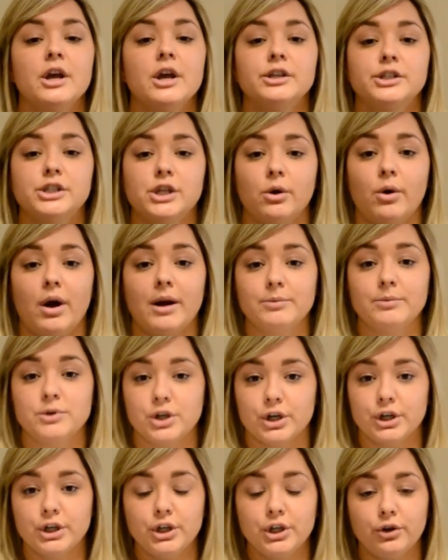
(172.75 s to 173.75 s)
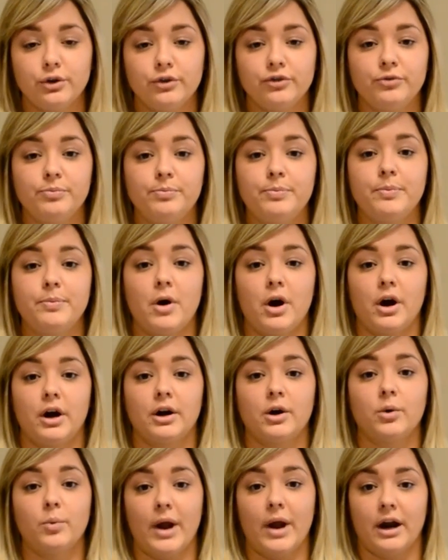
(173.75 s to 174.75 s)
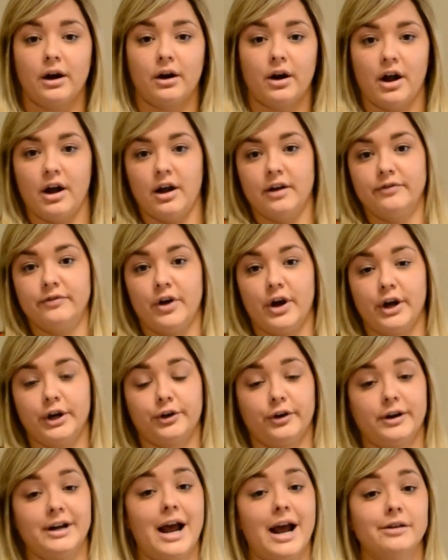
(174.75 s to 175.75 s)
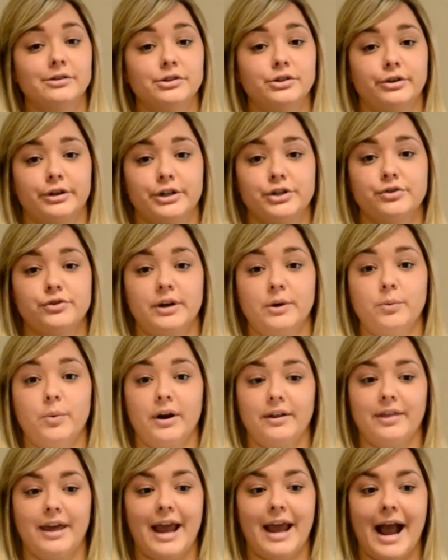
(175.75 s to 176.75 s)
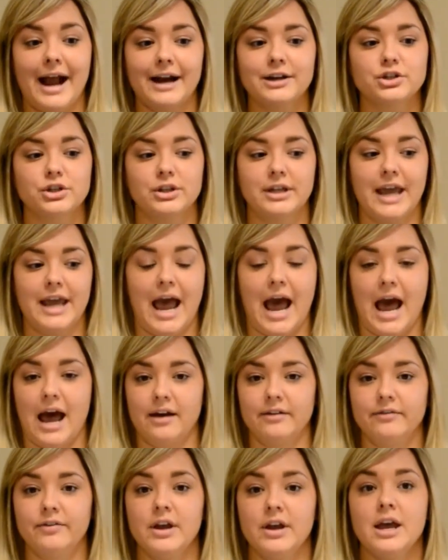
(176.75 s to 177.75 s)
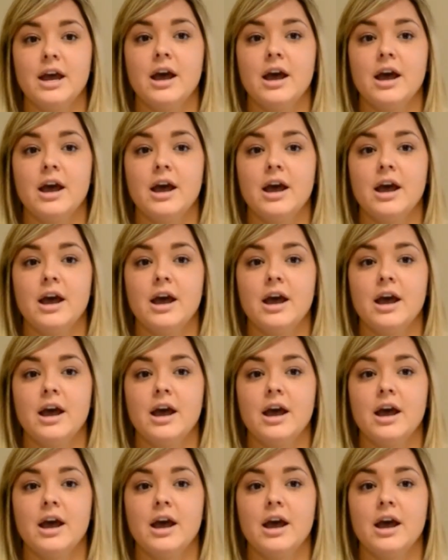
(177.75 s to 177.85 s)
So I'm sure you are aware of a greenhouse nursery where they actually have